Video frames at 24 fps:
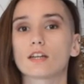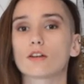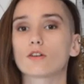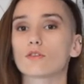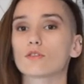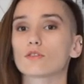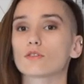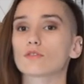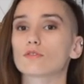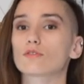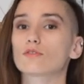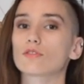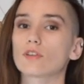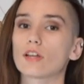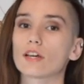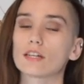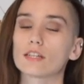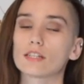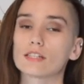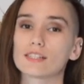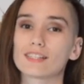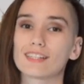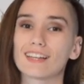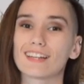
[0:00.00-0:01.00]
or their
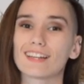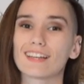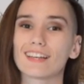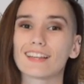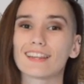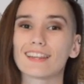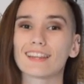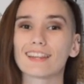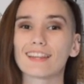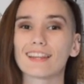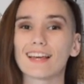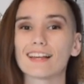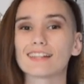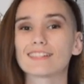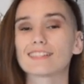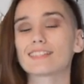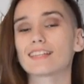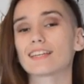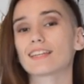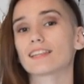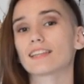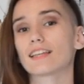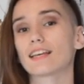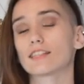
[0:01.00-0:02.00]
flight is getting
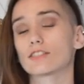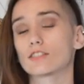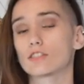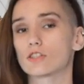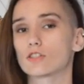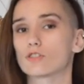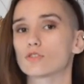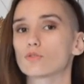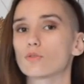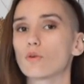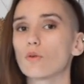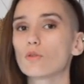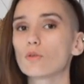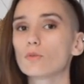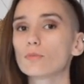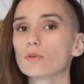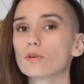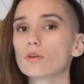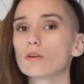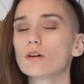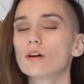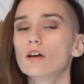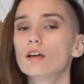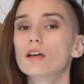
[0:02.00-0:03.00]
less and less
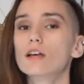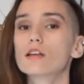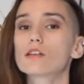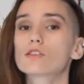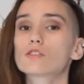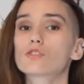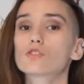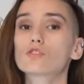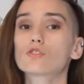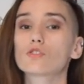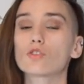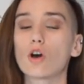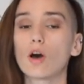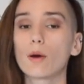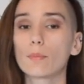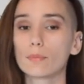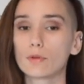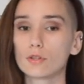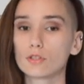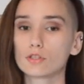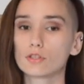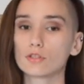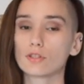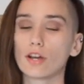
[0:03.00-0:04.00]
controllable,
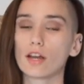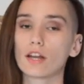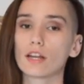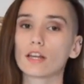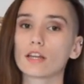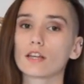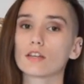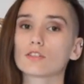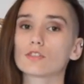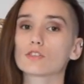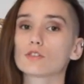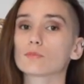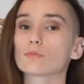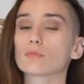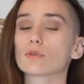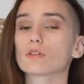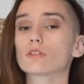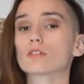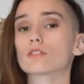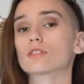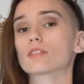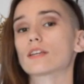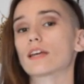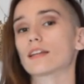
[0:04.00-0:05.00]
stop your training because your
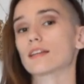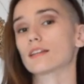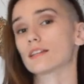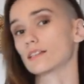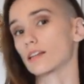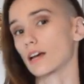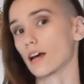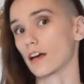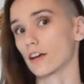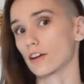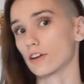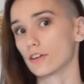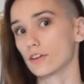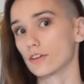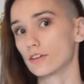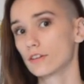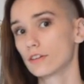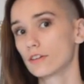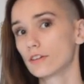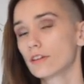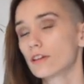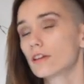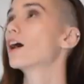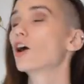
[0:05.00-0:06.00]
bird is getting tired.
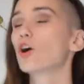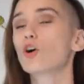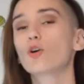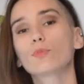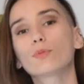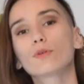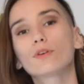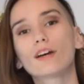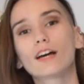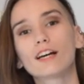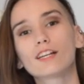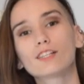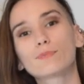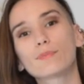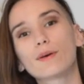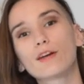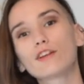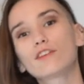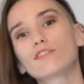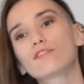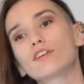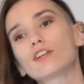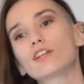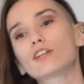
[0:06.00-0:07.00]
I hope you guys
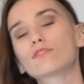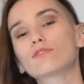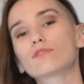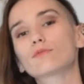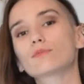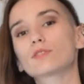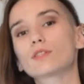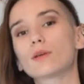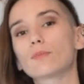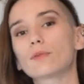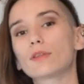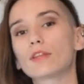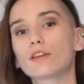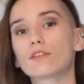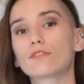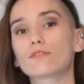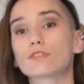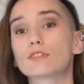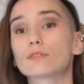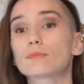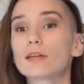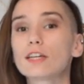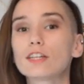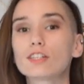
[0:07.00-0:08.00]
benefited from some of the
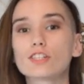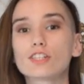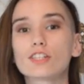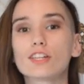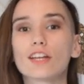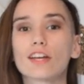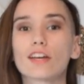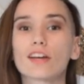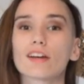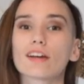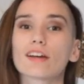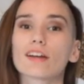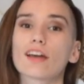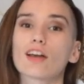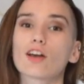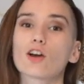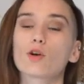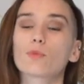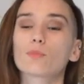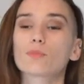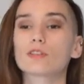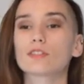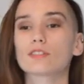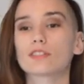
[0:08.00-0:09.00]
information here, and I
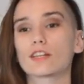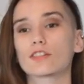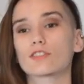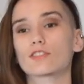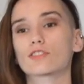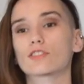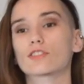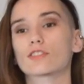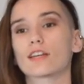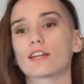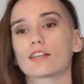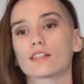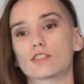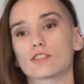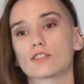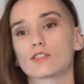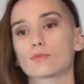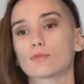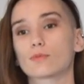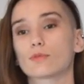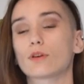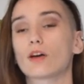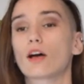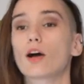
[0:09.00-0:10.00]
hope these
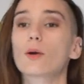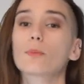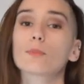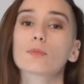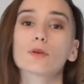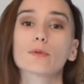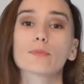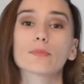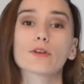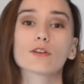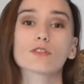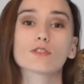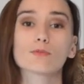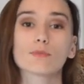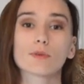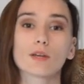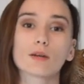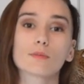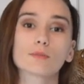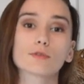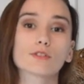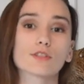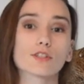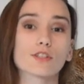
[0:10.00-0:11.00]
exercises will help your birds be
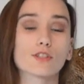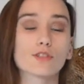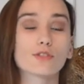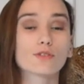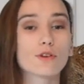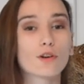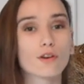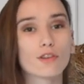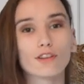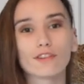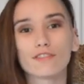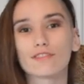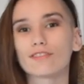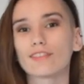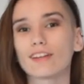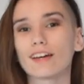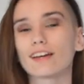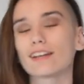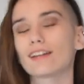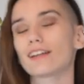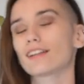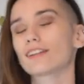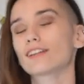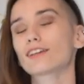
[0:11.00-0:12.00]
able to control their
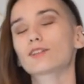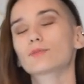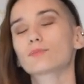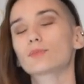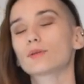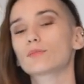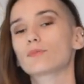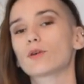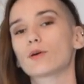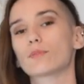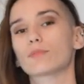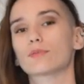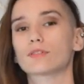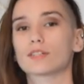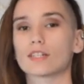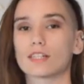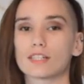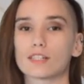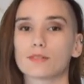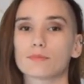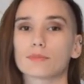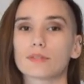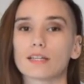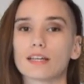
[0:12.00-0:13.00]
flight a little bit more
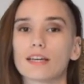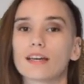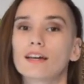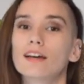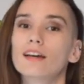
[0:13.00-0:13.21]
predictably.